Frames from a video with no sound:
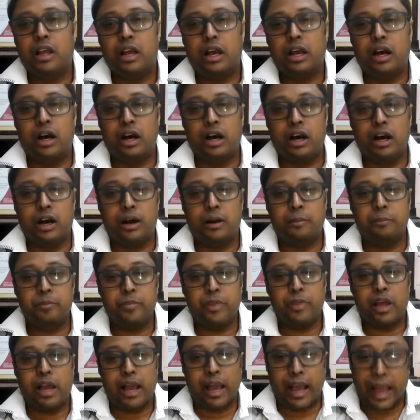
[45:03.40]
uh,
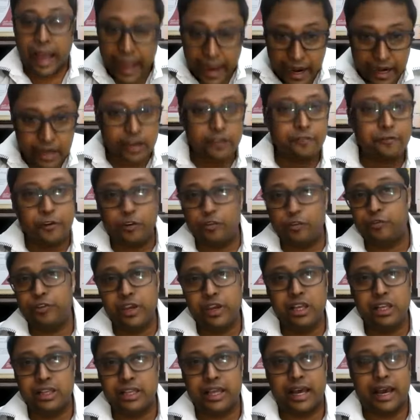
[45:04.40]
and if you
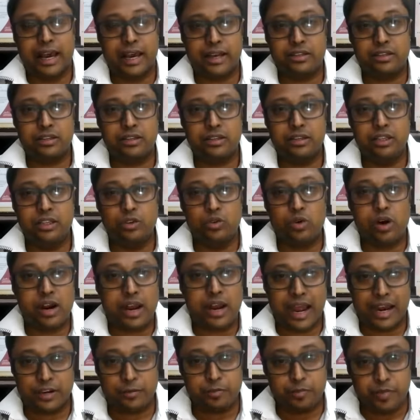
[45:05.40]
feel that you are
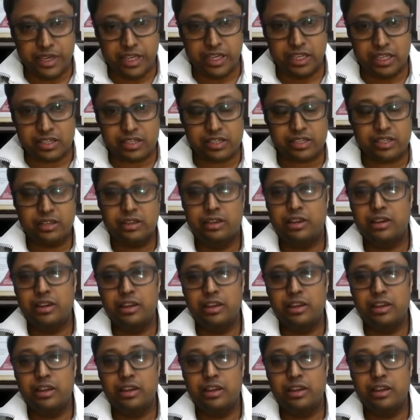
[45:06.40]
at peace,